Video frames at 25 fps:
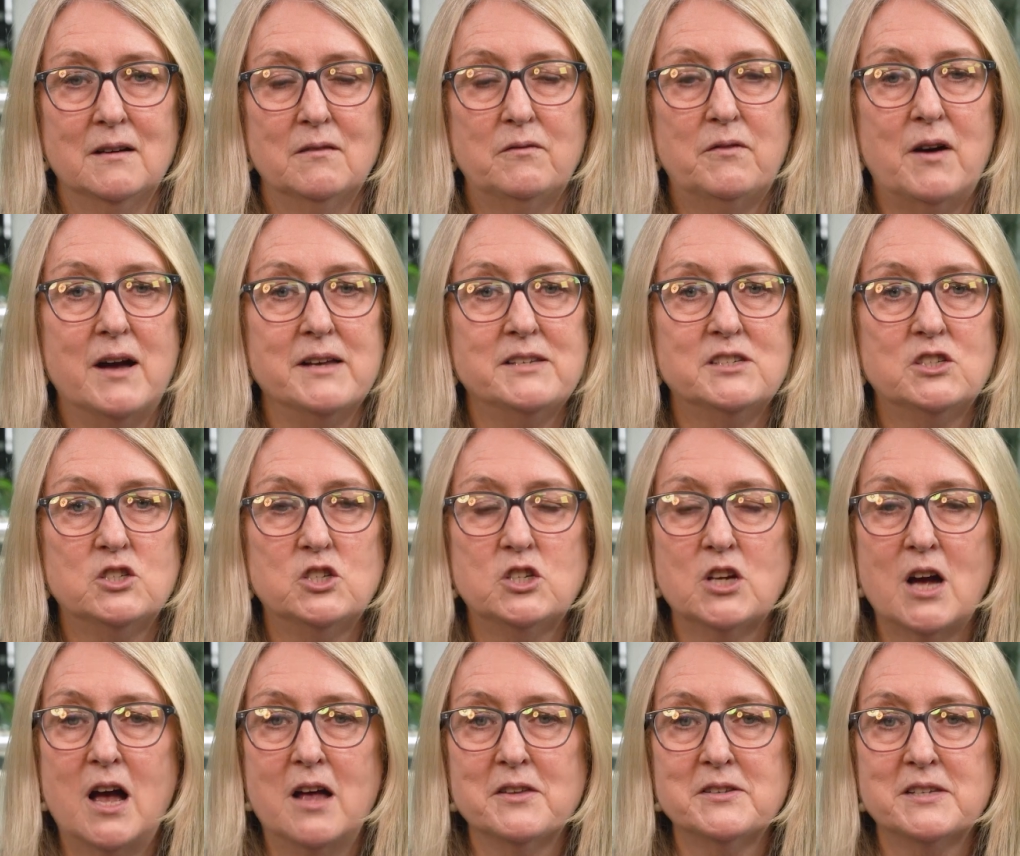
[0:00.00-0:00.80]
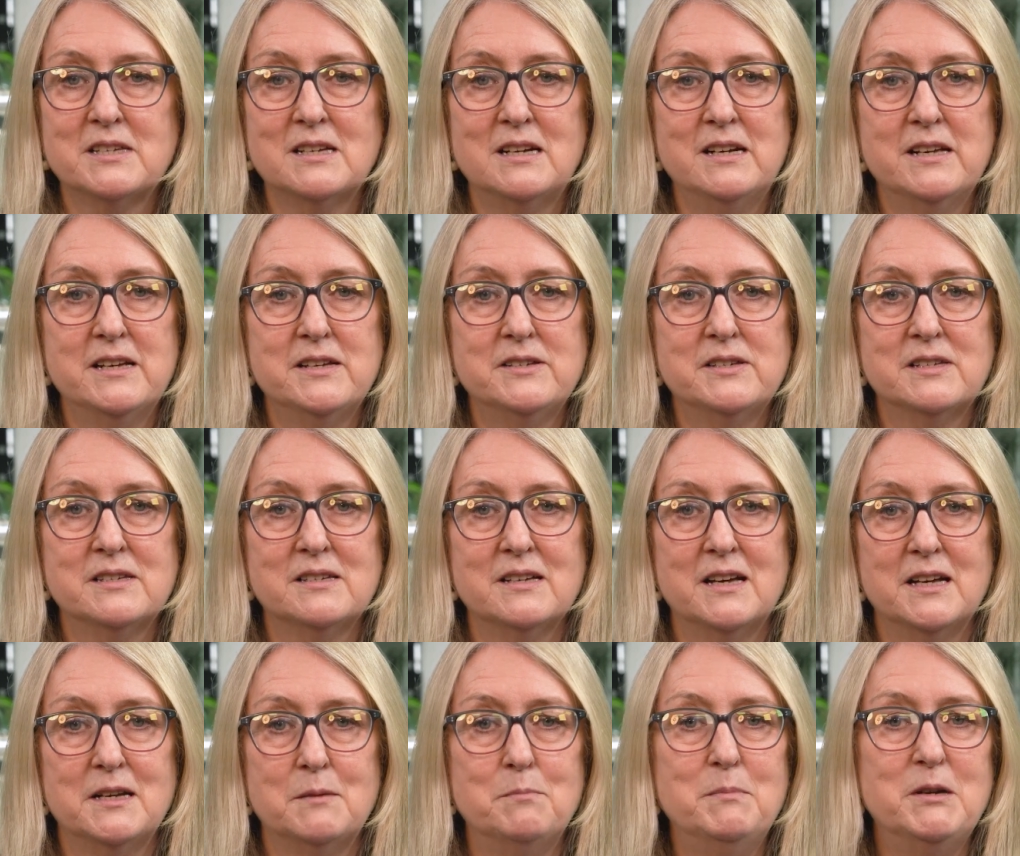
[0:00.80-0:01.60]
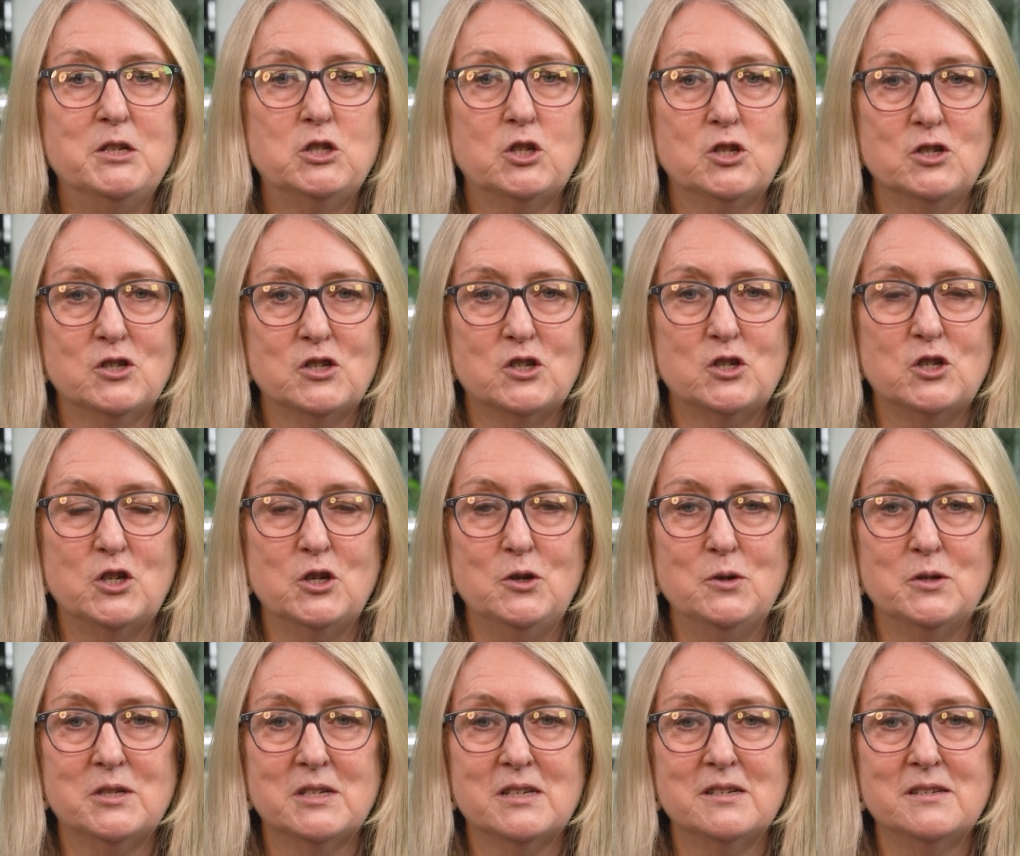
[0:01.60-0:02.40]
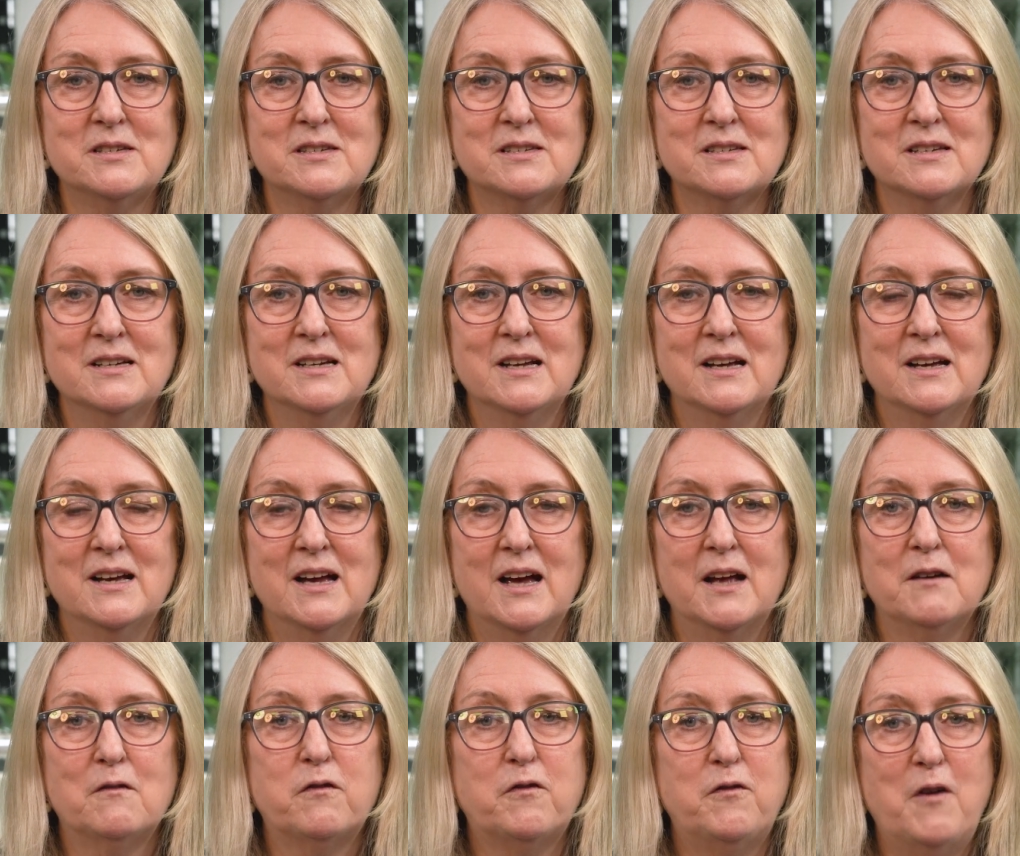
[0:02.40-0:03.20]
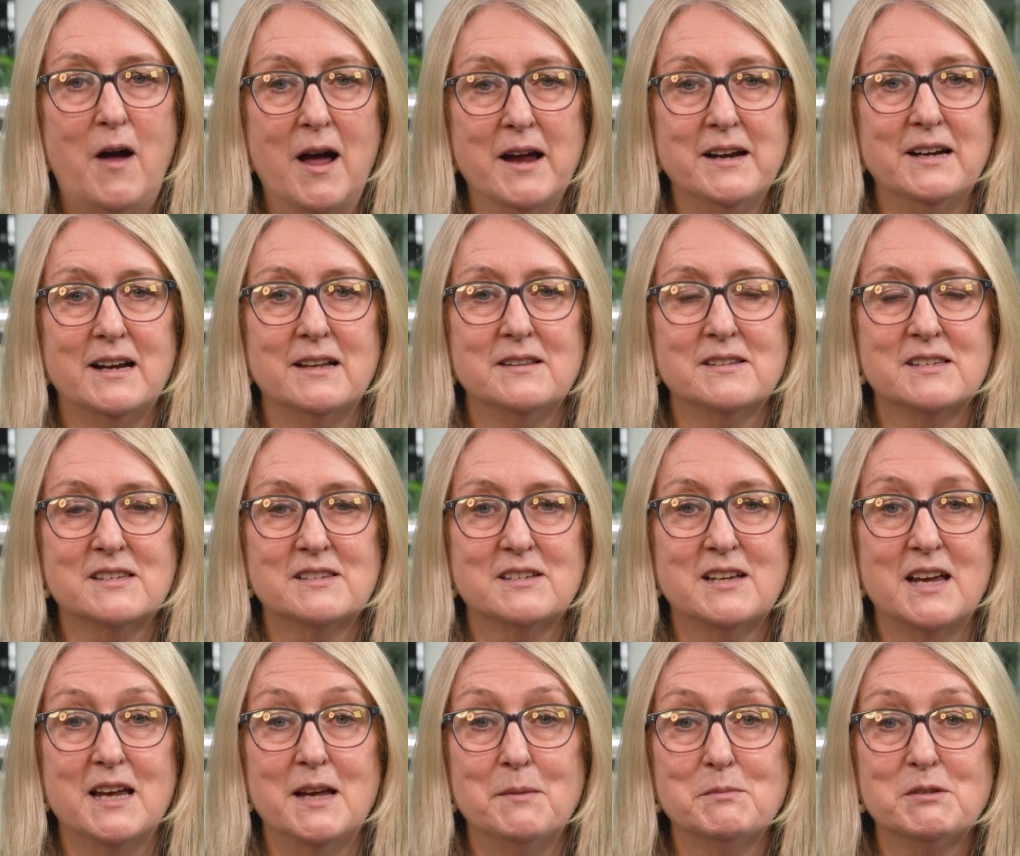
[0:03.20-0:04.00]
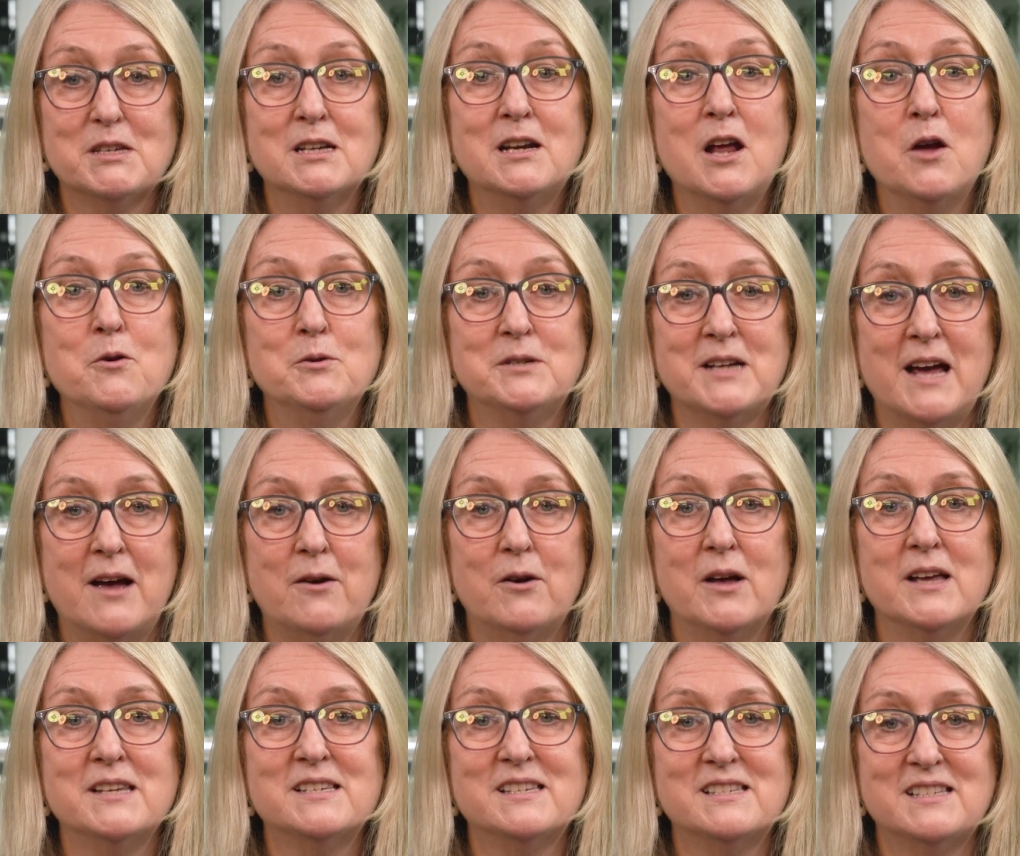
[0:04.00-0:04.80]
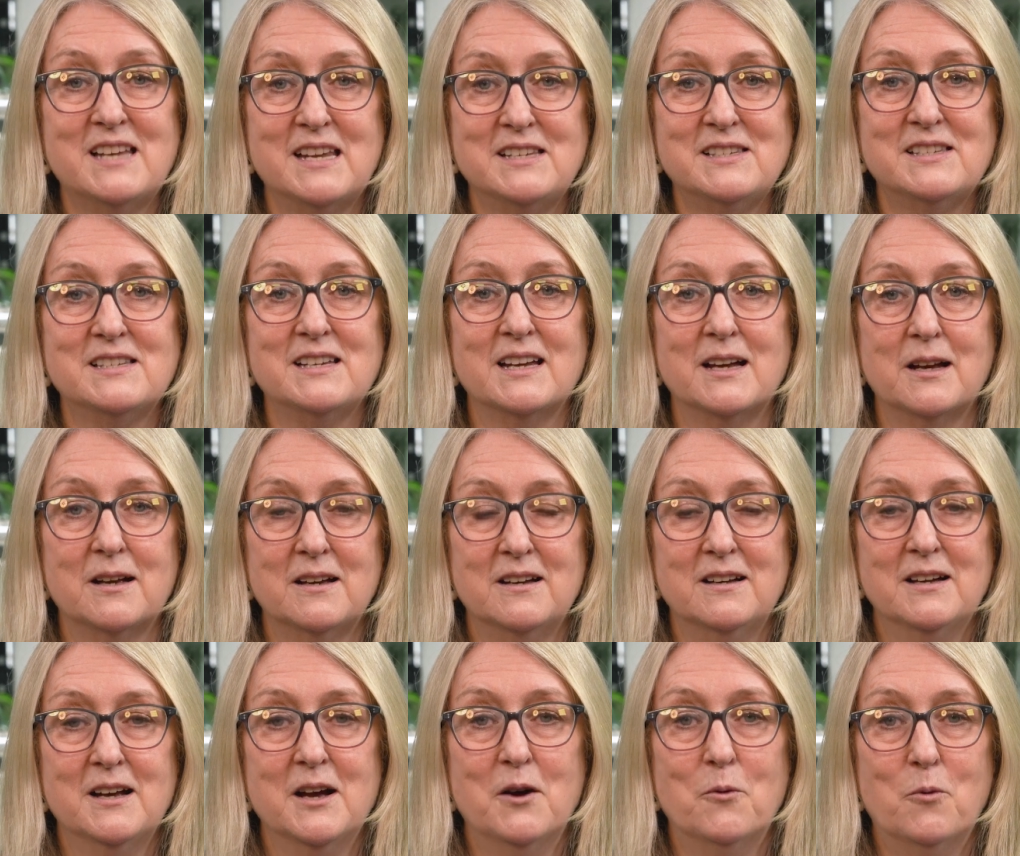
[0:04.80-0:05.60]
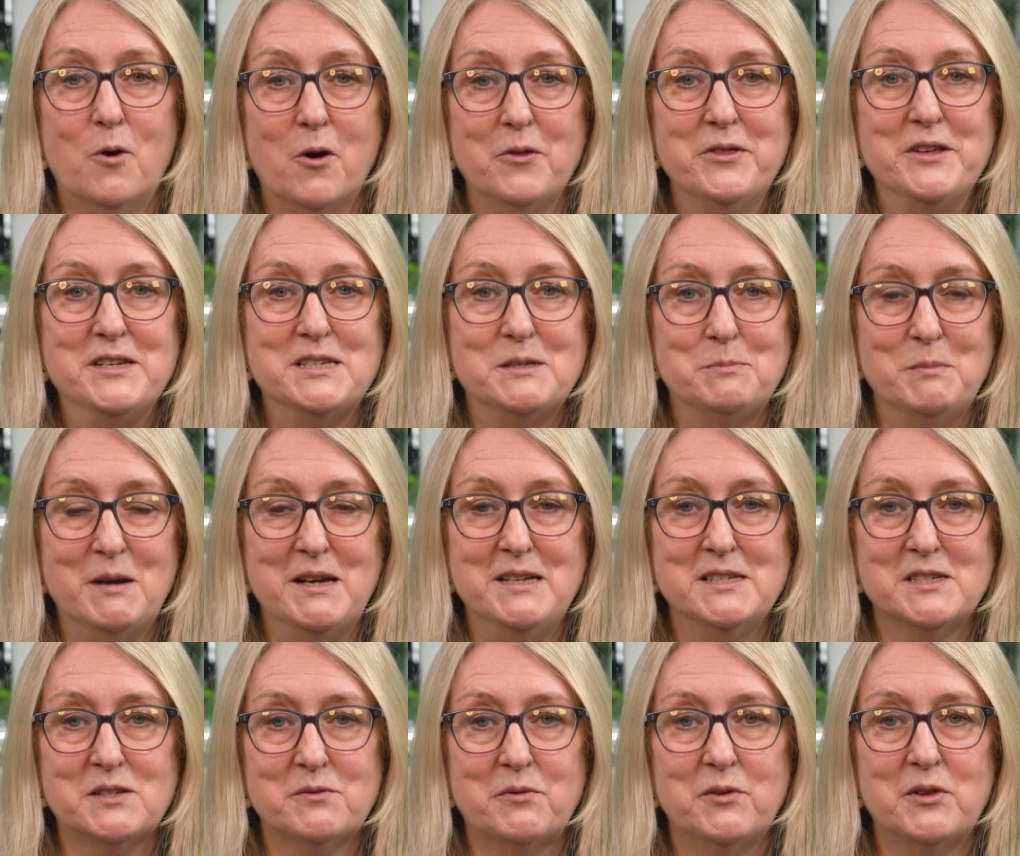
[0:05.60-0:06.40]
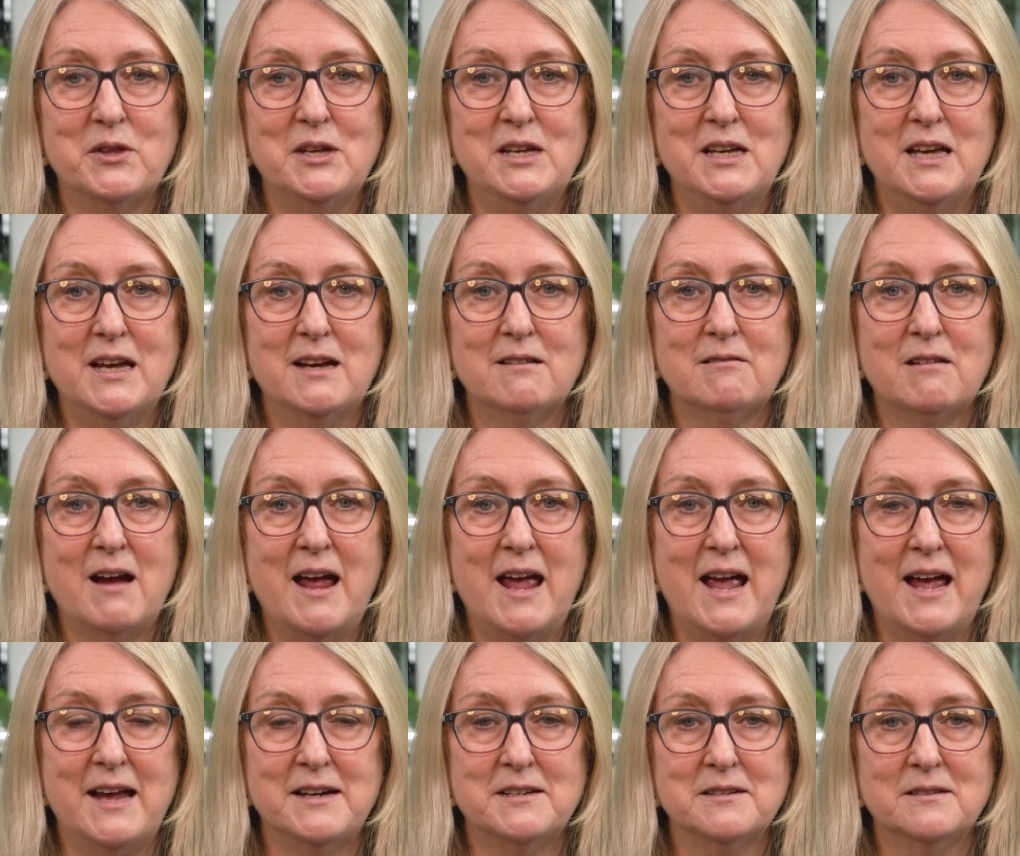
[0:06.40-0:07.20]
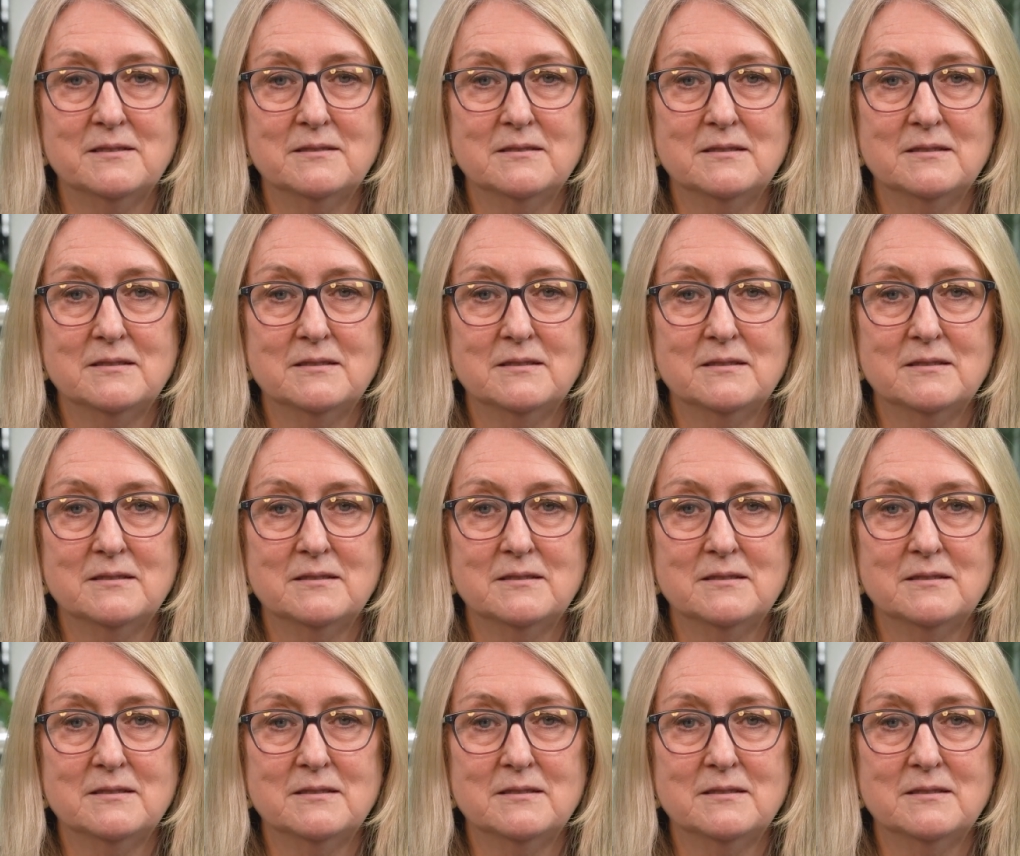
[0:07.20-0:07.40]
Vice-chancellors, admissions tutors and finance teams are no doubt assessing what this means for the year ahead.